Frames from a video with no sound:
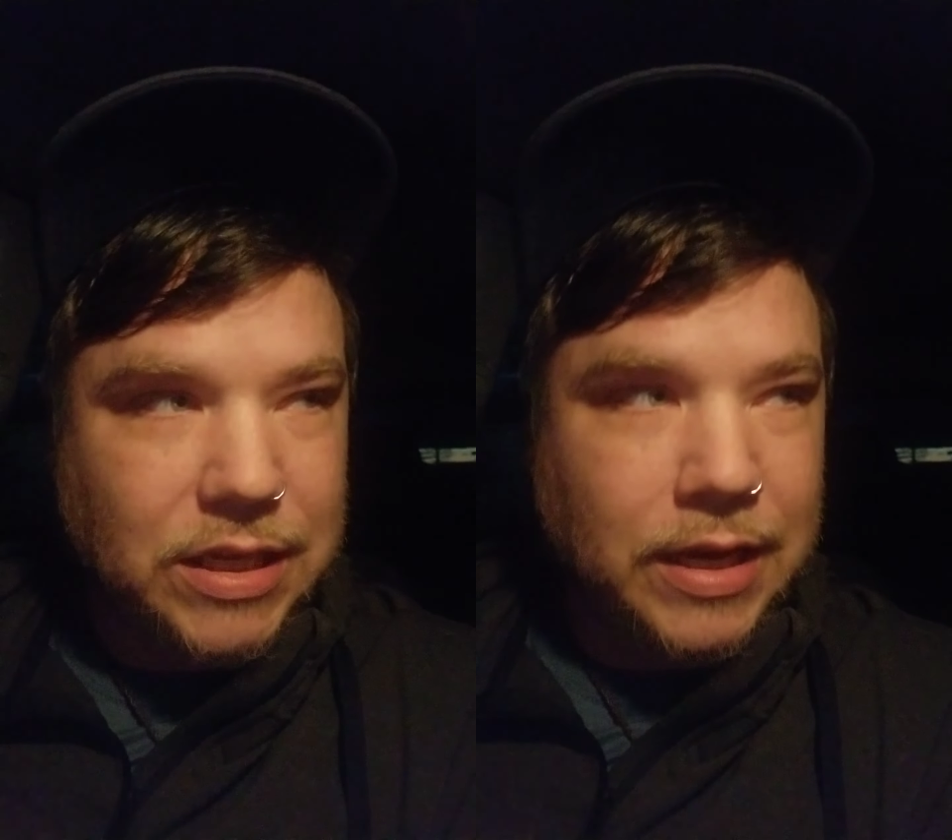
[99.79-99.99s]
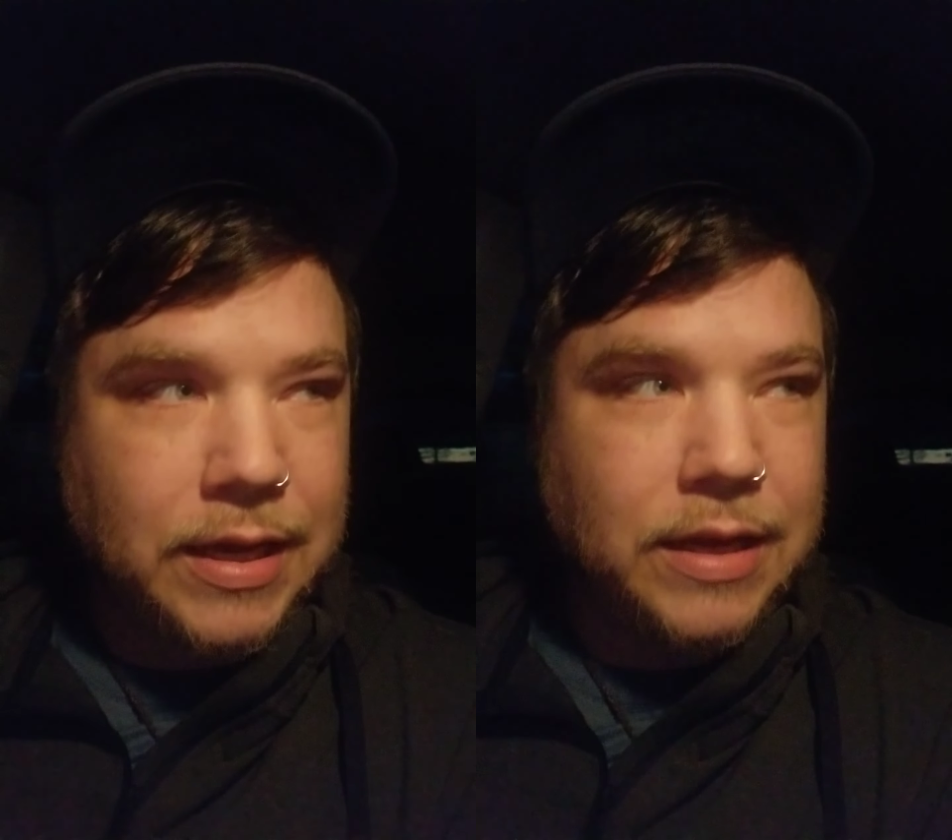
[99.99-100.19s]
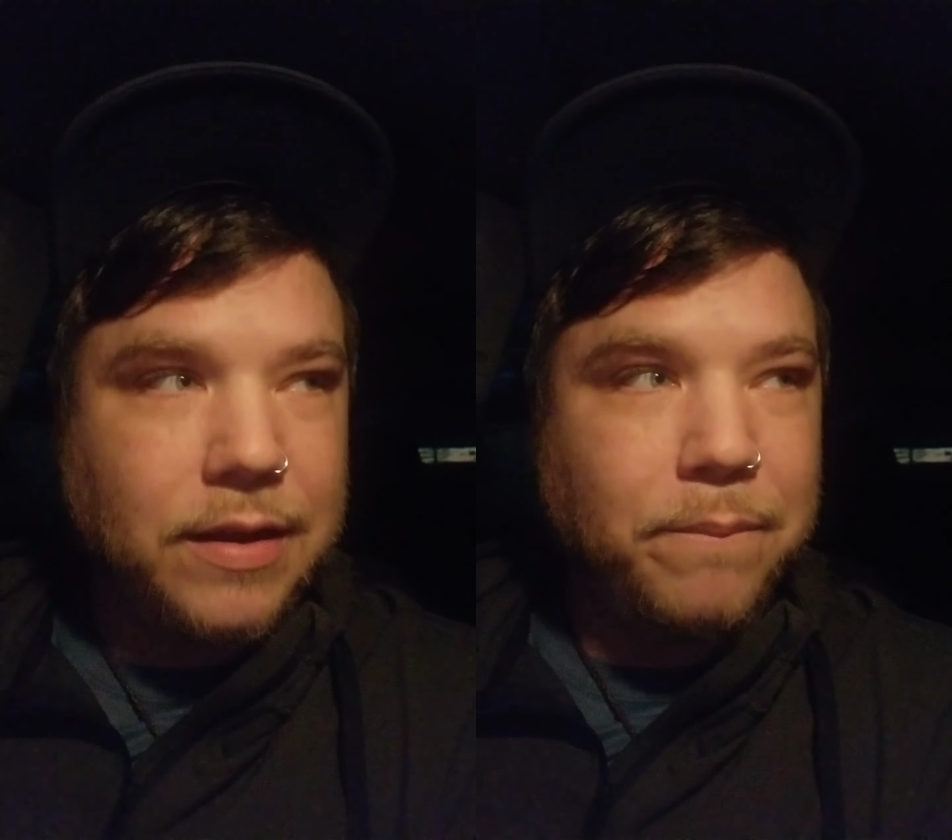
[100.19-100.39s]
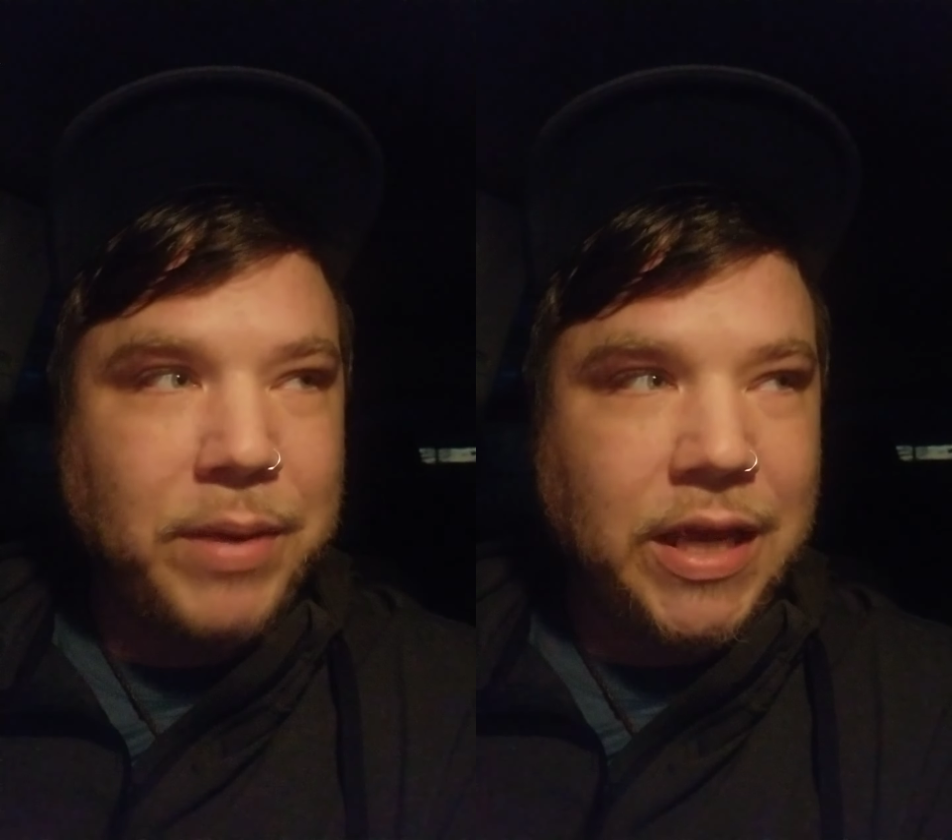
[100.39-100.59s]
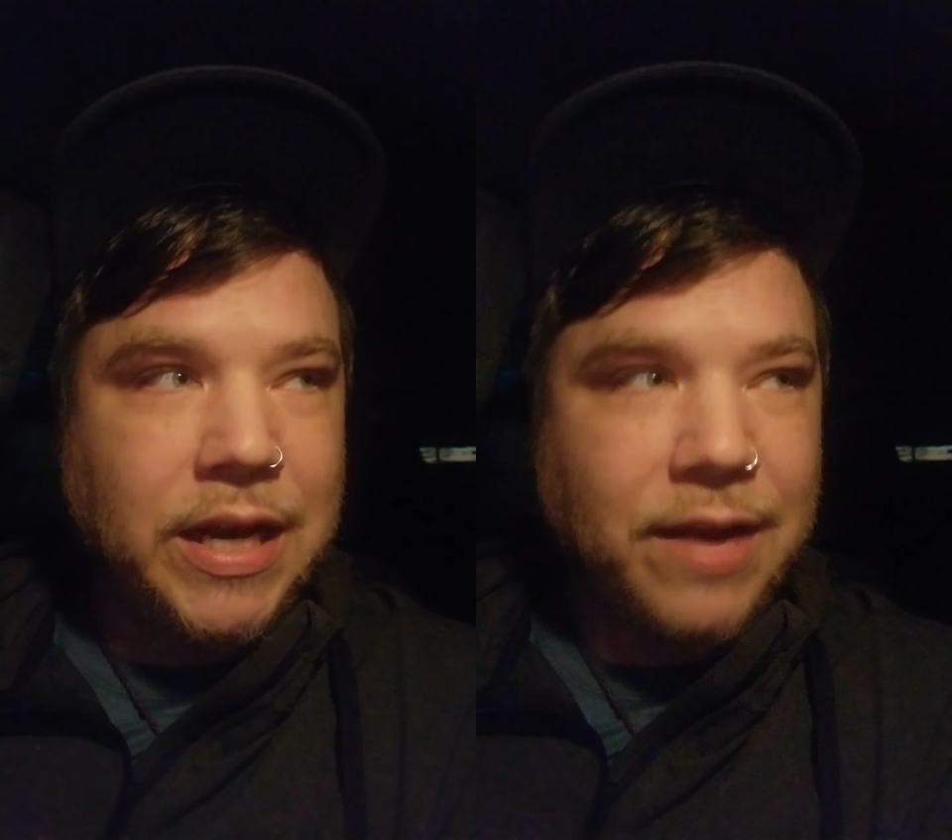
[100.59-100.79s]
and
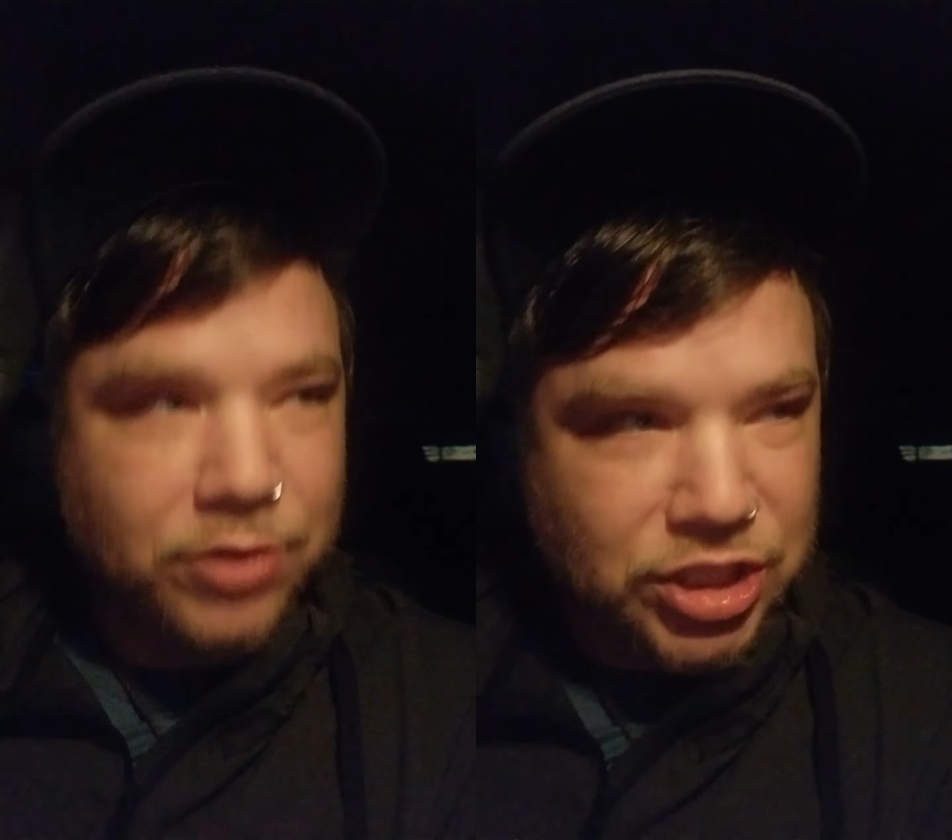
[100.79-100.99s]
be in every